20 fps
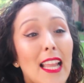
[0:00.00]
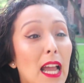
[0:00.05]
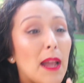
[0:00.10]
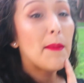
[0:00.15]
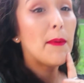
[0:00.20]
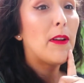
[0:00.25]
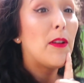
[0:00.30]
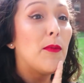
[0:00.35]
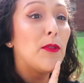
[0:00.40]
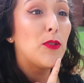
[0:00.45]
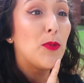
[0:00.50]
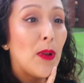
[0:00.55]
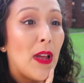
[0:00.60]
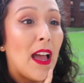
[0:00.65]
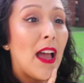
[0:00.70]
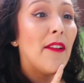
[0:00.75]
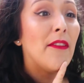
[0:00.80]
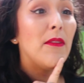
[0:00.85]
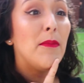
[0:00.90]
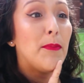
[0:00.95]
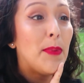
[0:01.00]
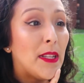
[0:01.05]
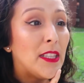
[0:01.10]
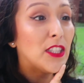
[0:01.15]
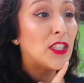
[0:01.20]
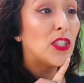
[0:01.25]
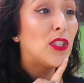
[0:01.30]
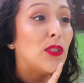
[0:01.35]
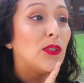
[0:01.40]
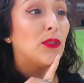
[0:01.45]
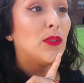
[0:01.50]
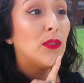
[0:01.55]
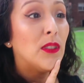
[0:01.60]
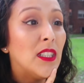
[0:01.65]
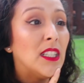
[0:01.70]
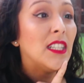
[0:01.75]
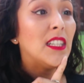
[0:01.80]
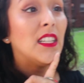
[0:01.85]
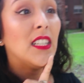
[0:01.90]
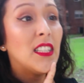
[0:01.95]
library, which we haven't been to
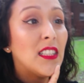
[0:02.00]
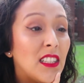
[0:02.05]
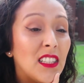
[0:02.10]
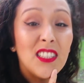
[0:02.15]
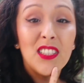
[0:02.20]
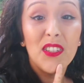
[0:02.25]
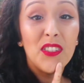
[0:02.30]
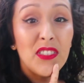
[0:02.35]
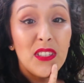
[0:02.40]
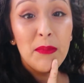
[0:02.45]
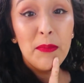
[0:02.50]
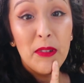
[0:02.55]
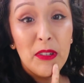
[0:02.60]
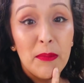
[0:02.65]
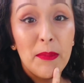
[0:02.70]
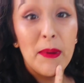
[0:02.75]
this whole summer.